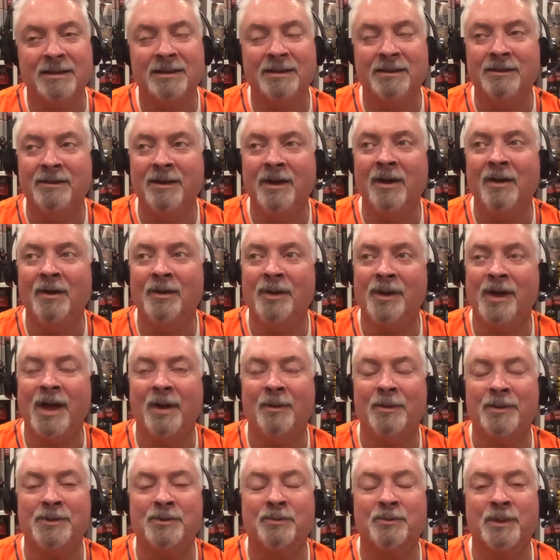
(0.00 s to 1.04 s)
you know that
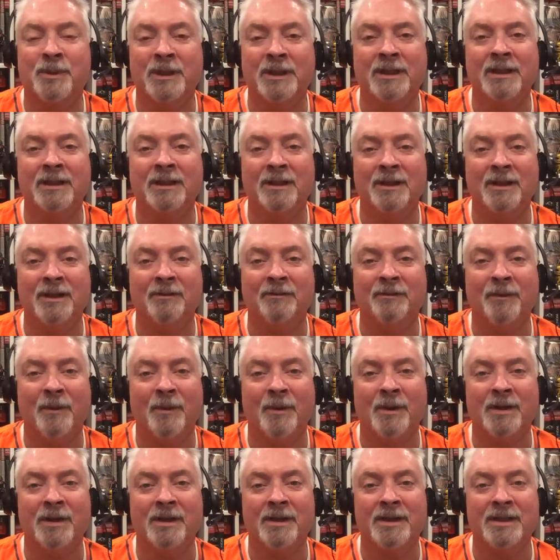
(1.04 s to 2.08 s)
I was really looking
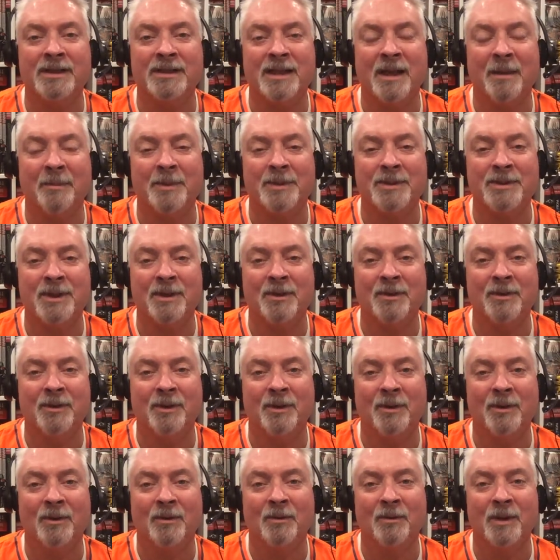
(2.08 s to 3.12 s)
forward to this episode
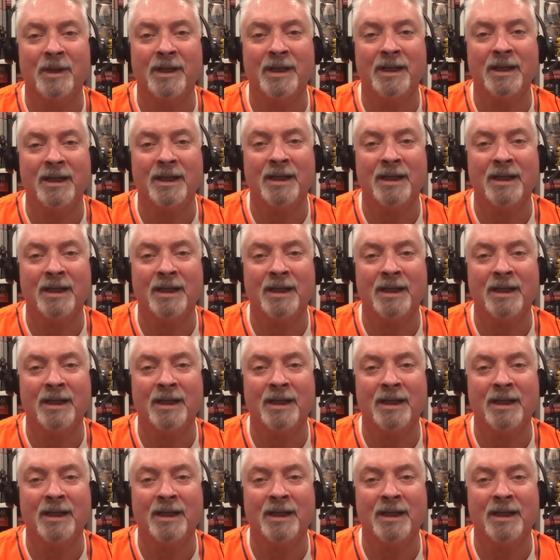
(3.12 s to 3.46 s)
the whole week?